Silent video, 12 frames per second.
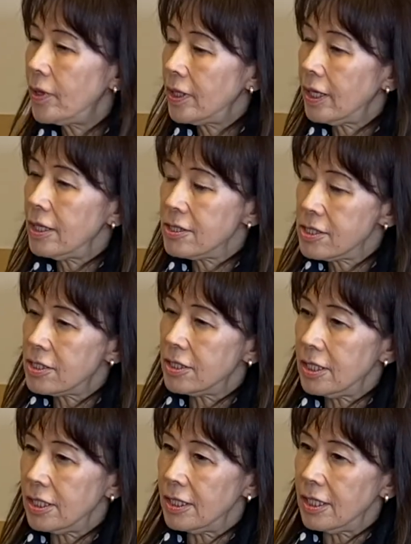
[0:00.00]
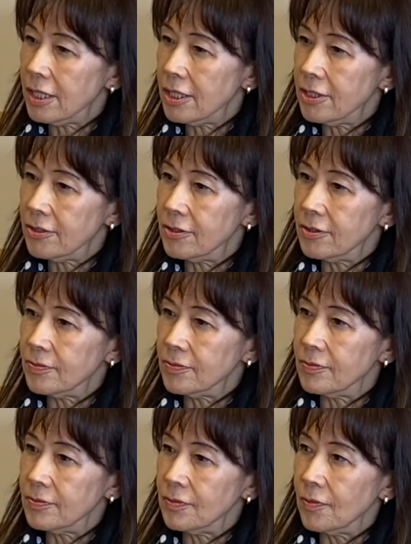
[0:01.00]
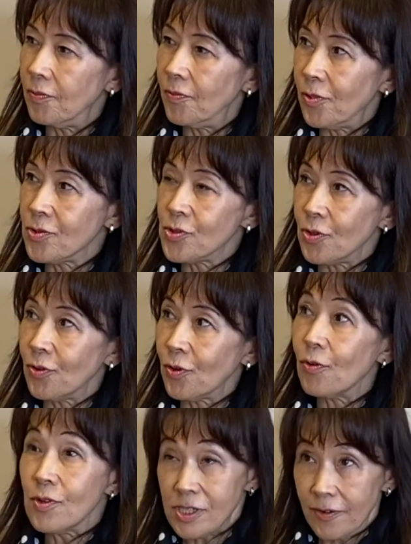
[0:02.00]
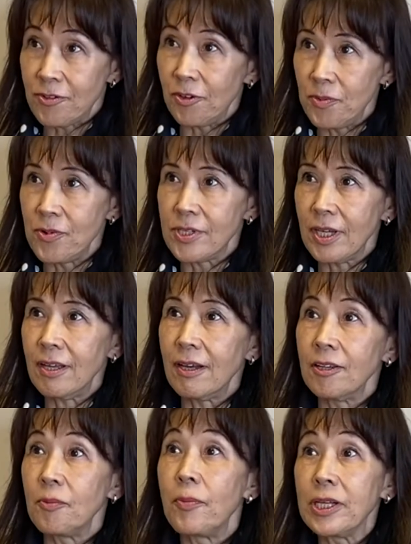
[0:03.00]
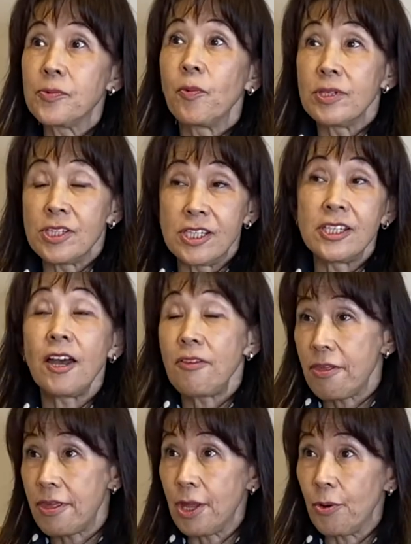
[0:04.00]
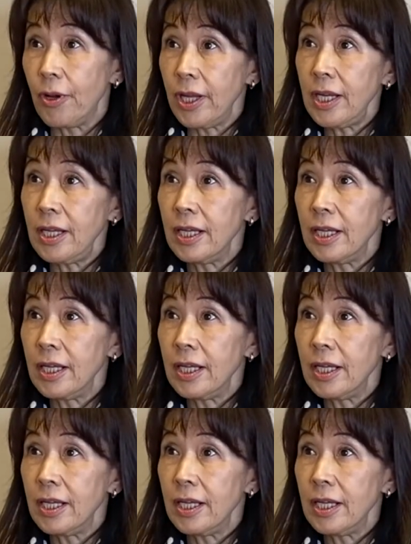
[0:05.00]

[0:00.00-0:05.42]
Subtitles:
But I just studied Boston Conservatory music at much jazz theory